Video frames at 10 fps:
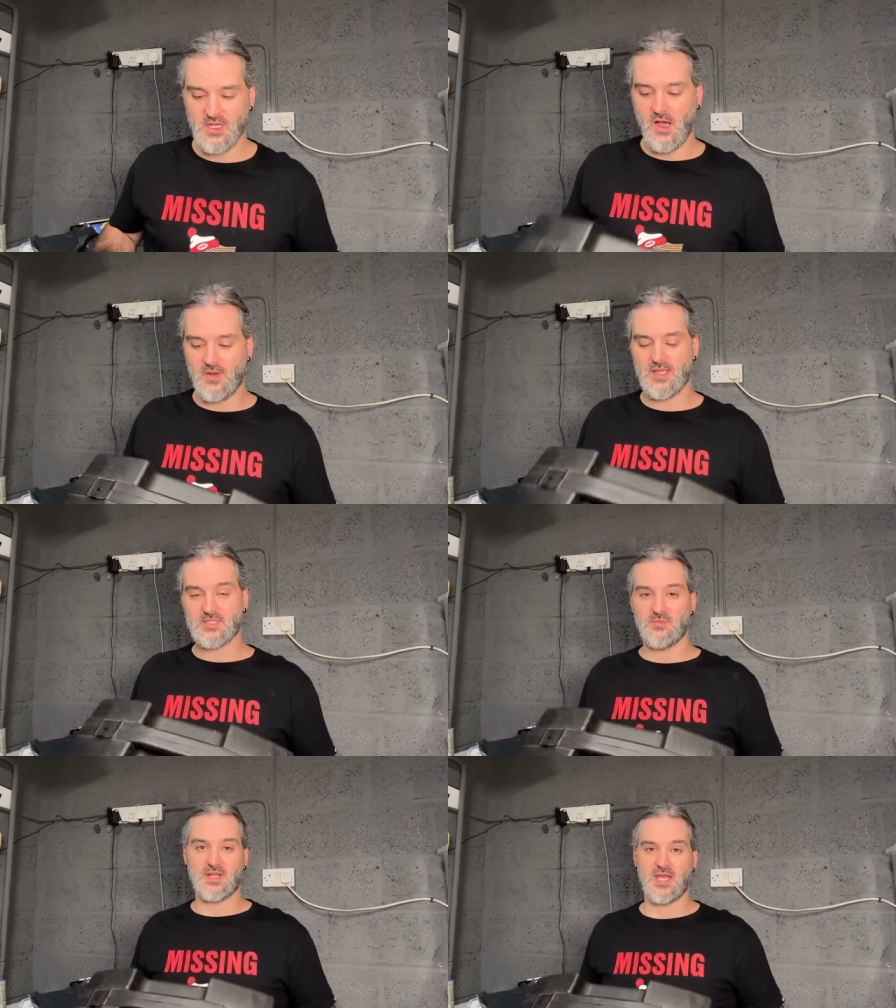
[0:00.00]
I'll let
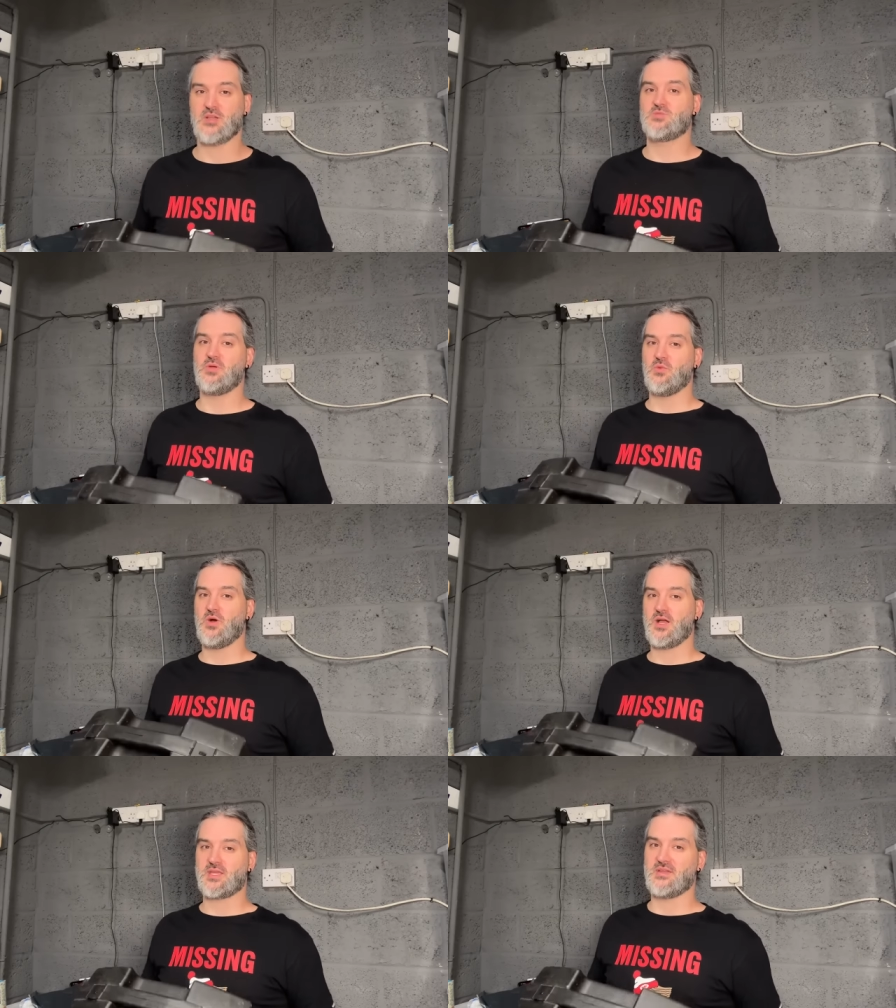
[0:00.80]
somebody else put the
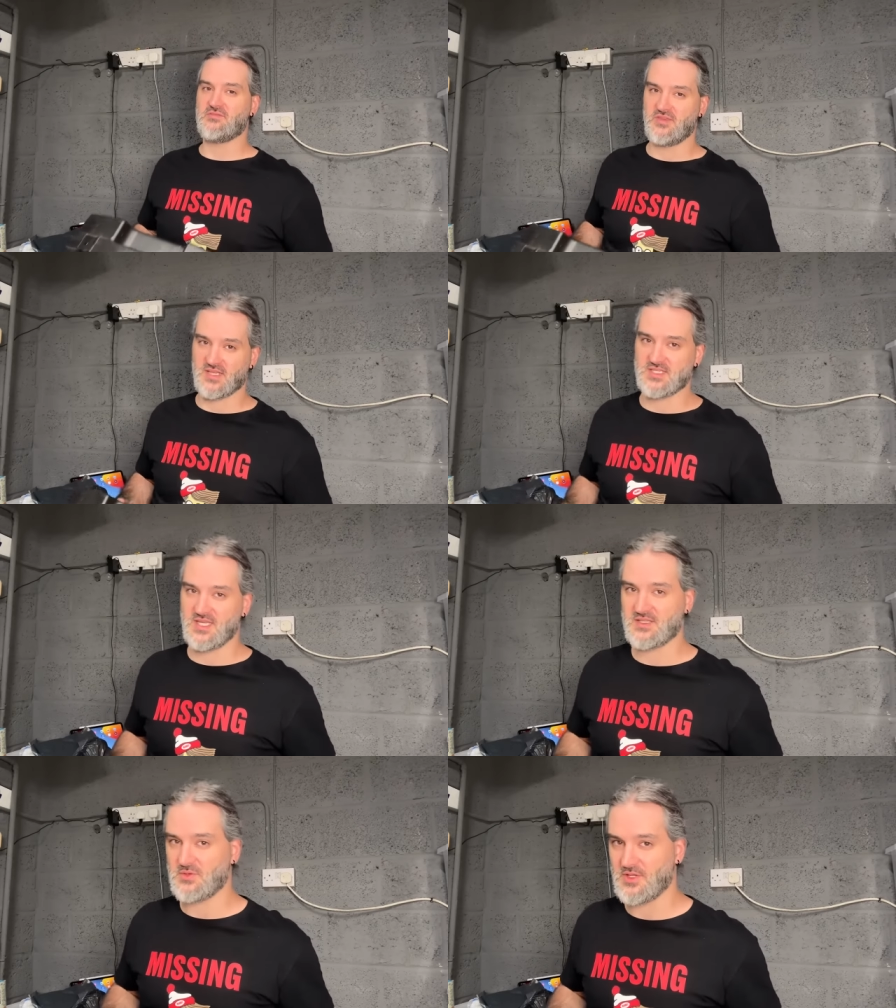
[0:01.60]
work in, fix
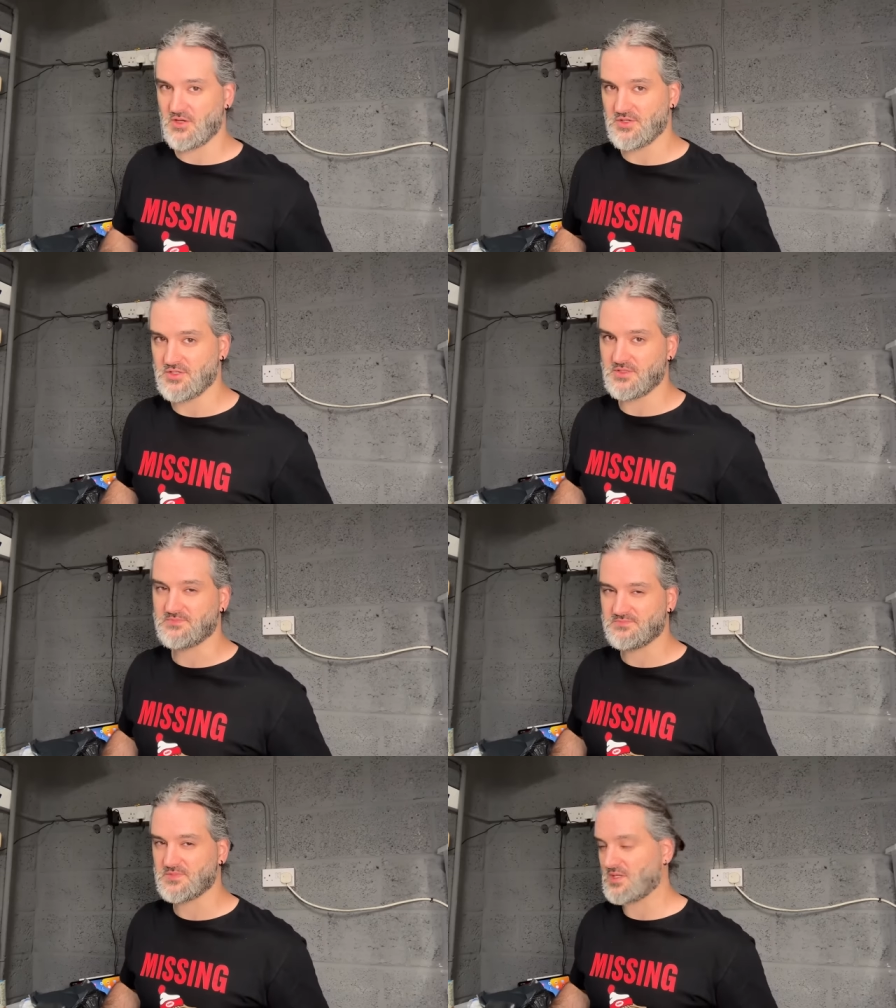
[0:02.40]
it, do what they got to do,
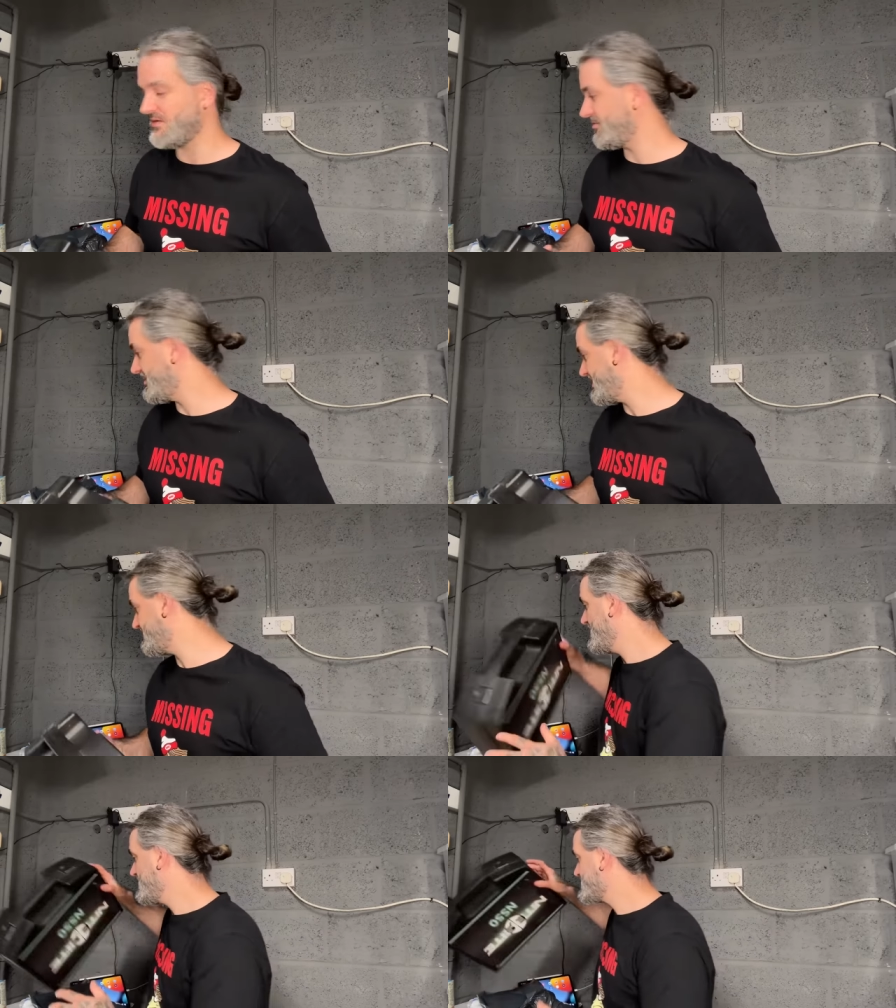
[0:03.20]
and go from there.
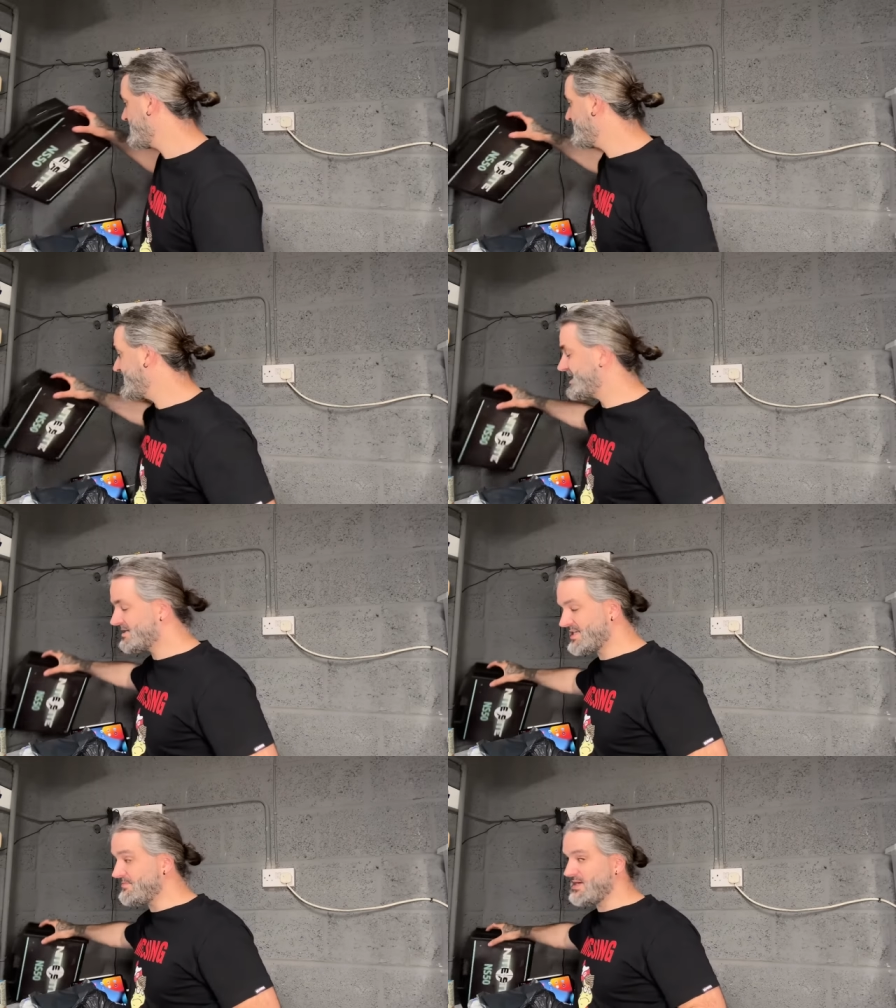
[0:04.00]
Somebody did
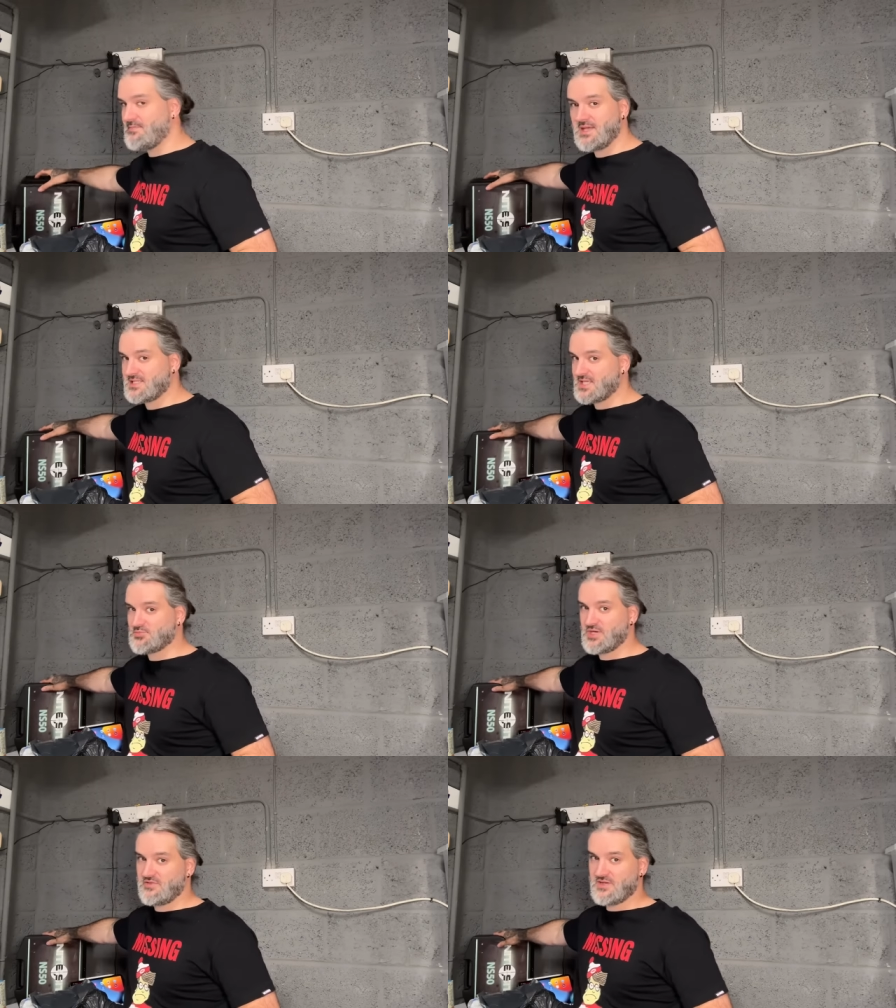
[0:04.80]
send me a message
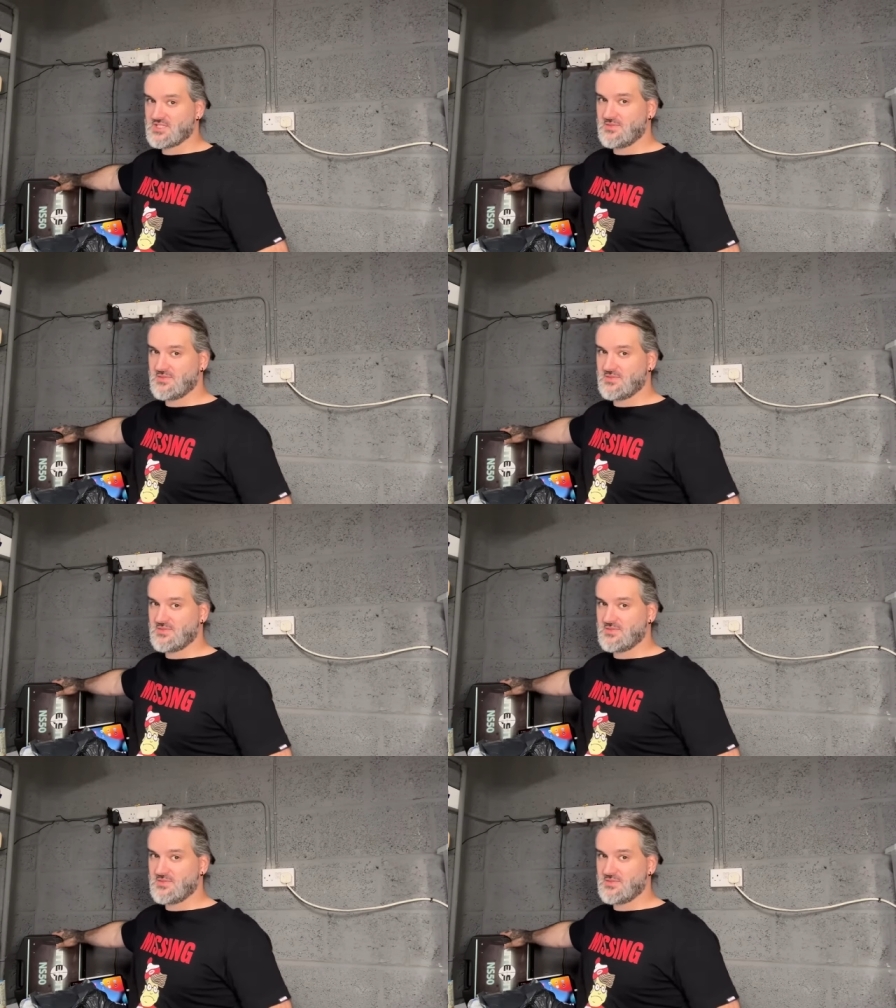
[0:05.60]
previous to